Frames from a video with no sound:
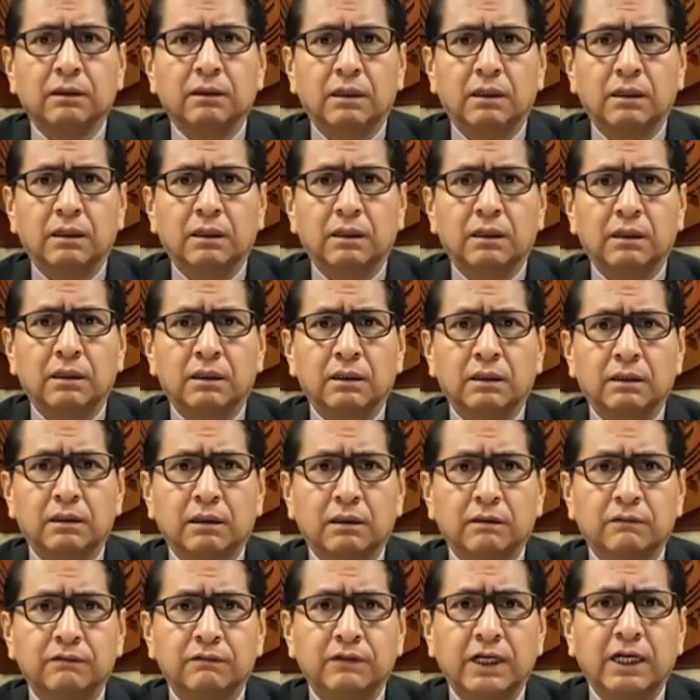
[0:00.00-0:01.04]
on
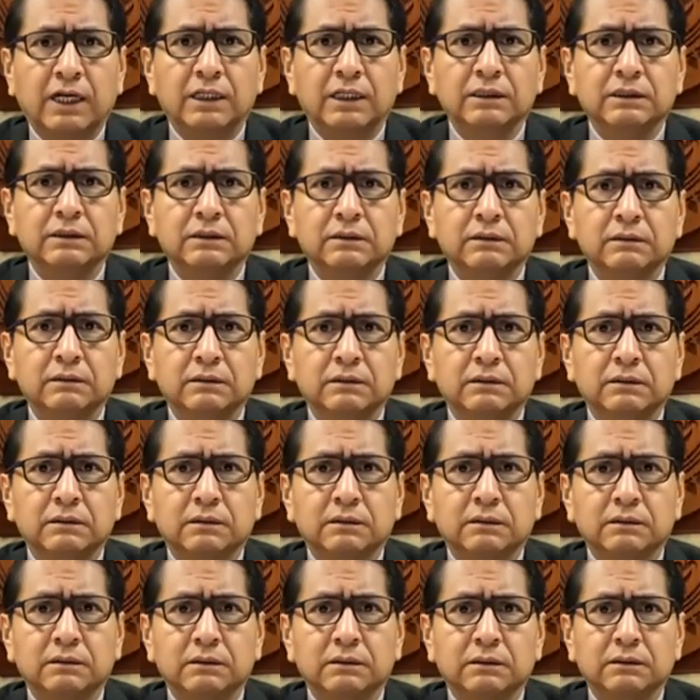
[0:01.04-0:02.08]
our
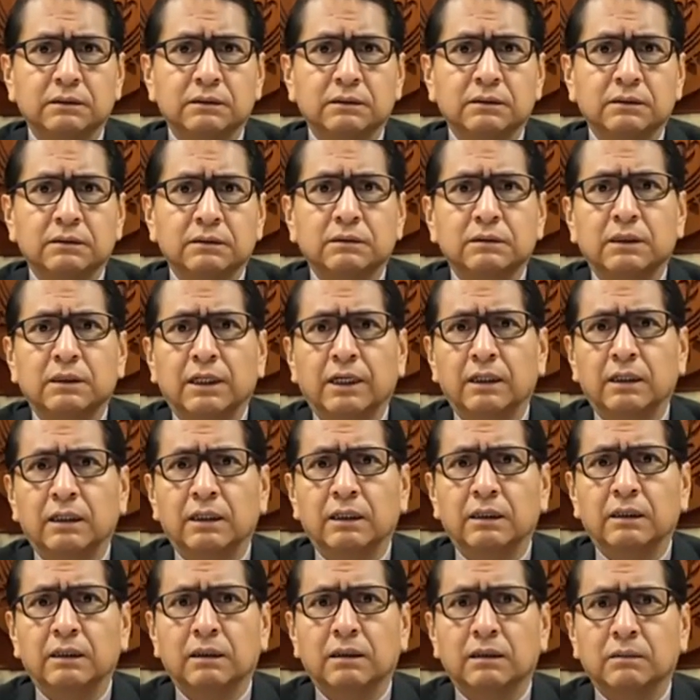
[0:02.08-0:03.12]
values
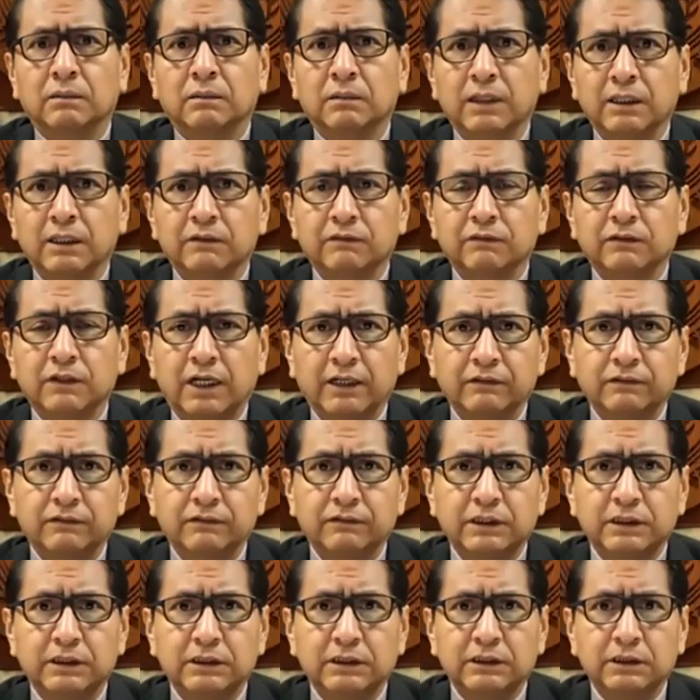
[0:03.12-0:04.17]
and our way of life
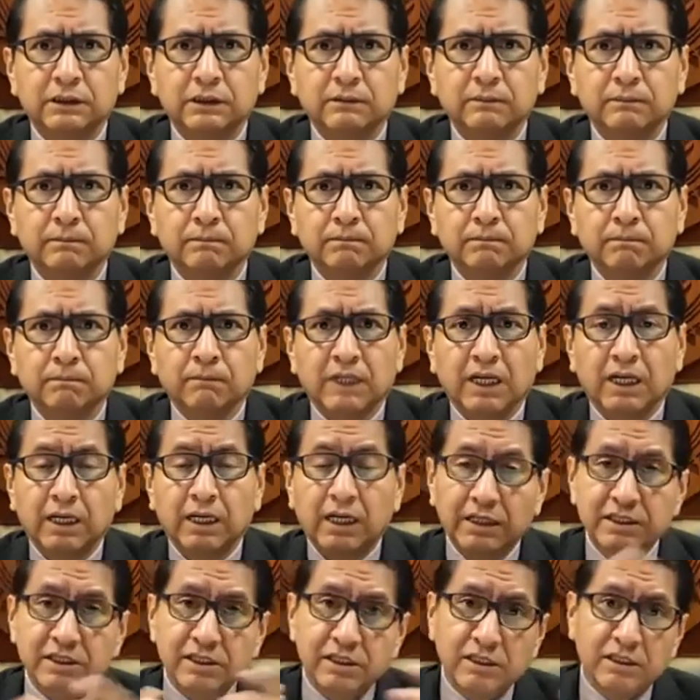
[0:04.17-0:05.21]
teaching. And
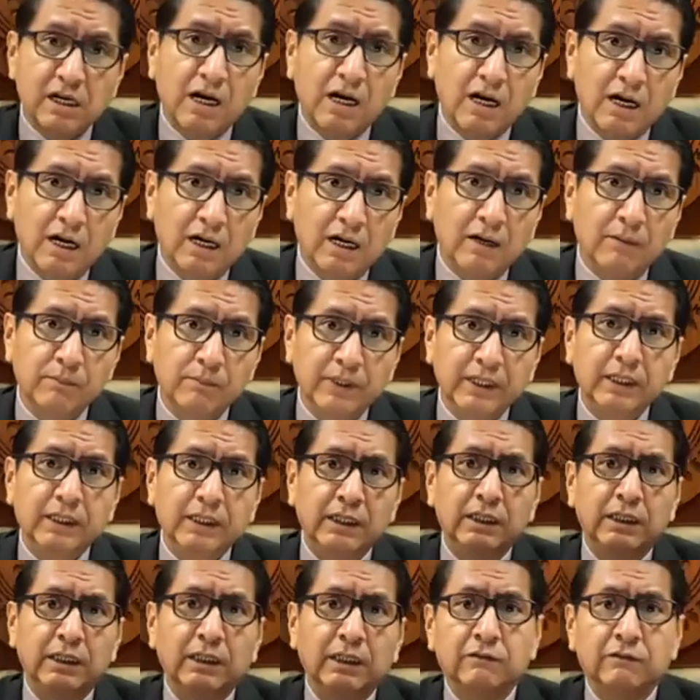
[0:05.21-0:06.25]
I saw
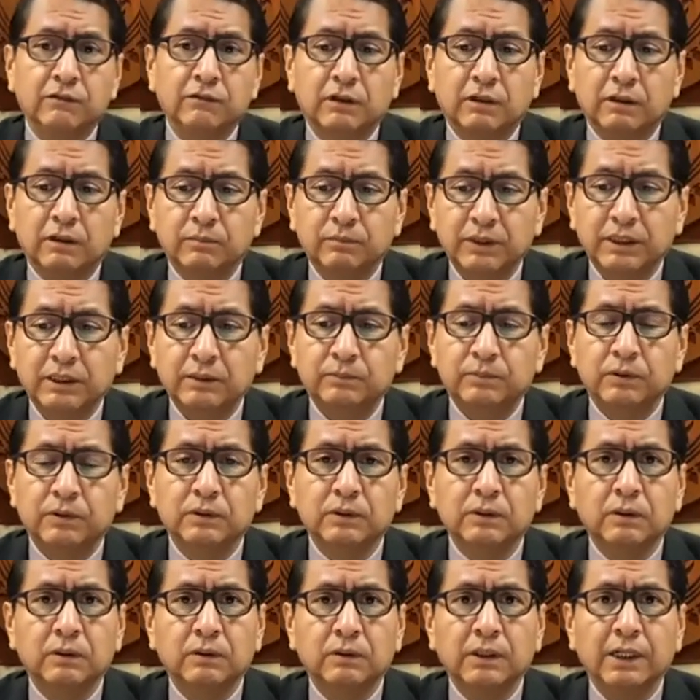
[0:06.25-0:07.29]
many of our
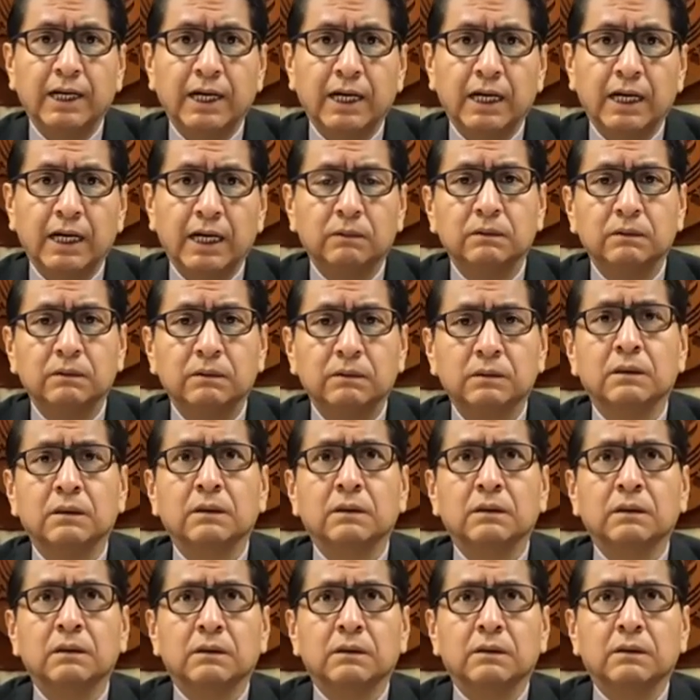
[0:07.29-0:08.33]
people going out
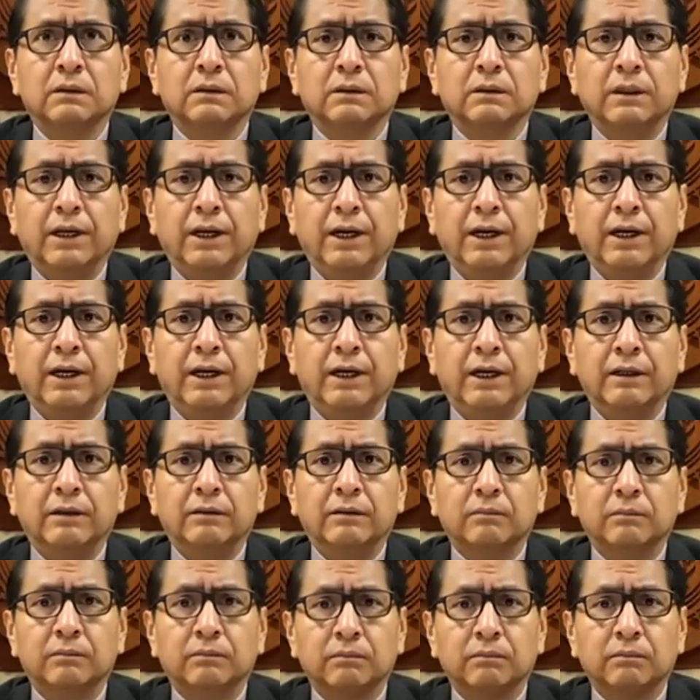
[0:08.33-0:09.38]

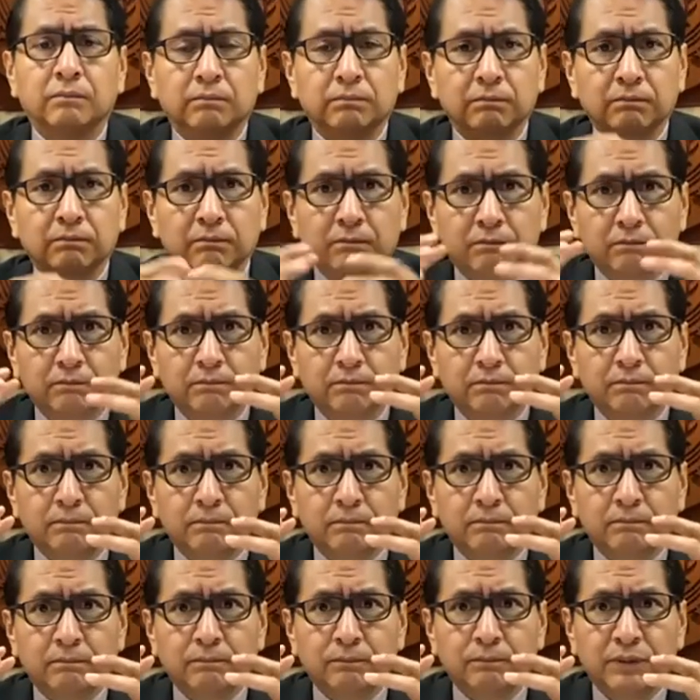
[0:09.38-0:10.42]
and
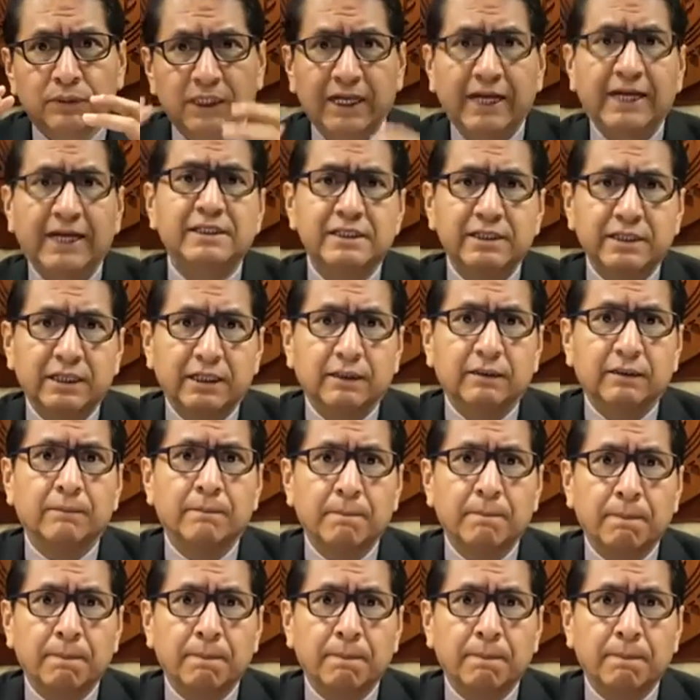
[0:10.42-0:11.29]
planting.